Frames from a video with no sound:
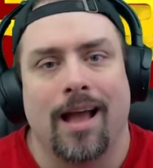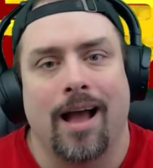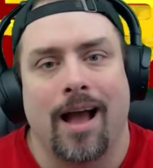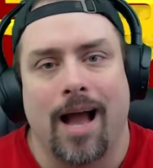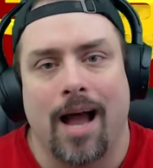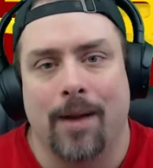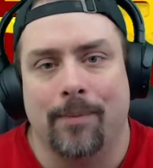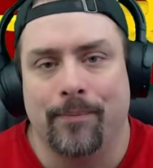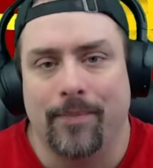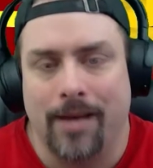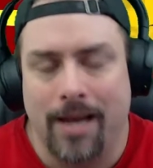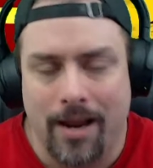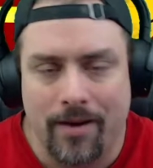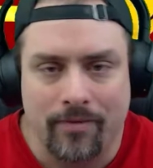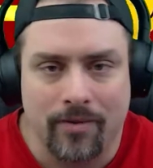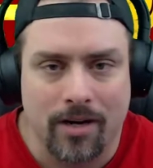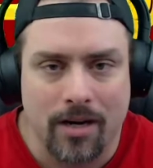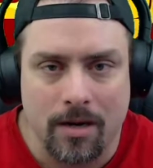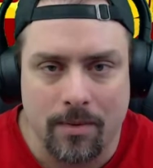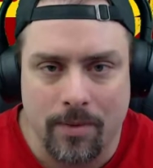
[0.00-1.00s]
I'm never
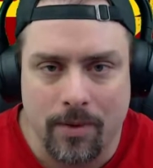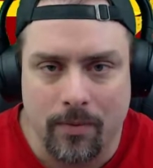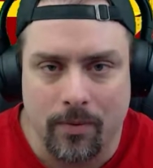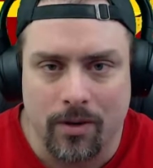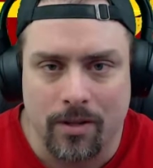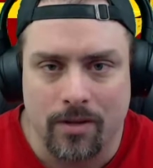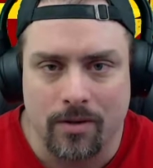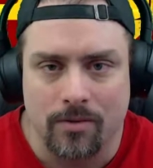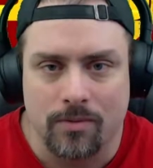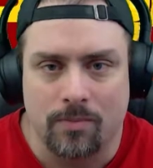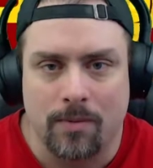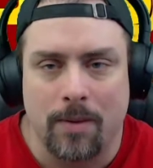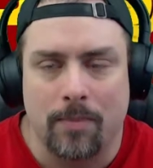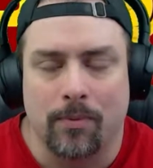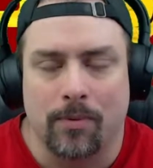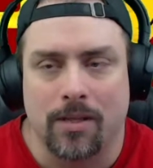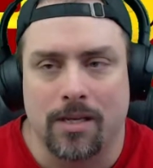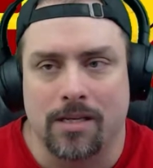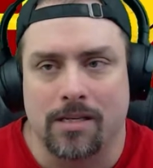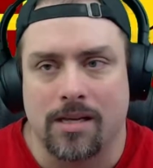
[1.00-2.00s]
going to be one of those people
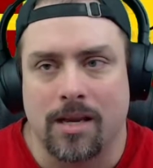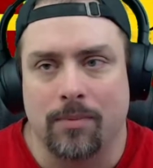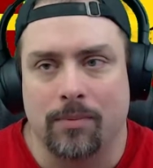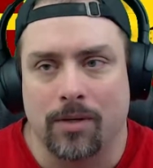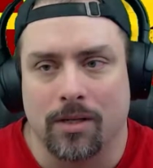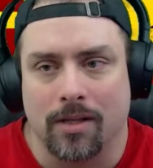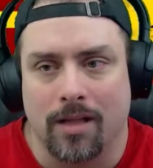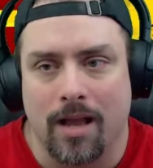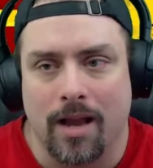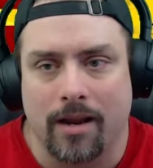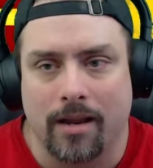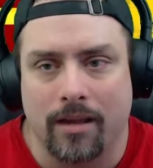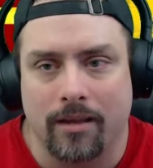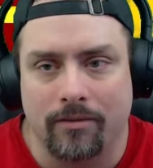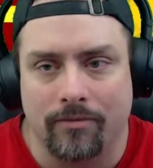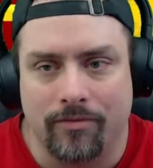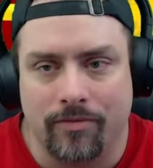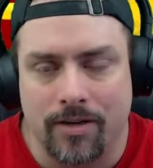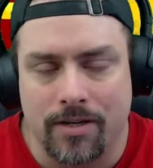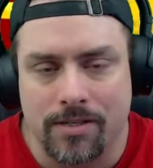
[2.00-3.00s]
that's able to lock in
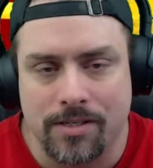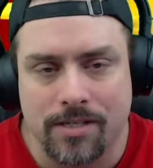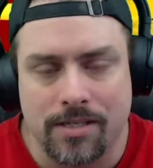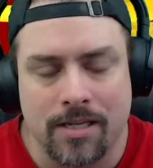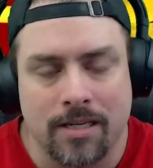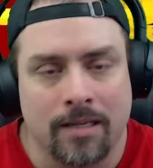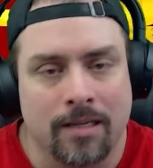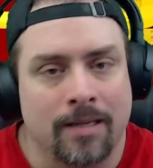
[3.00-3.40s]
first.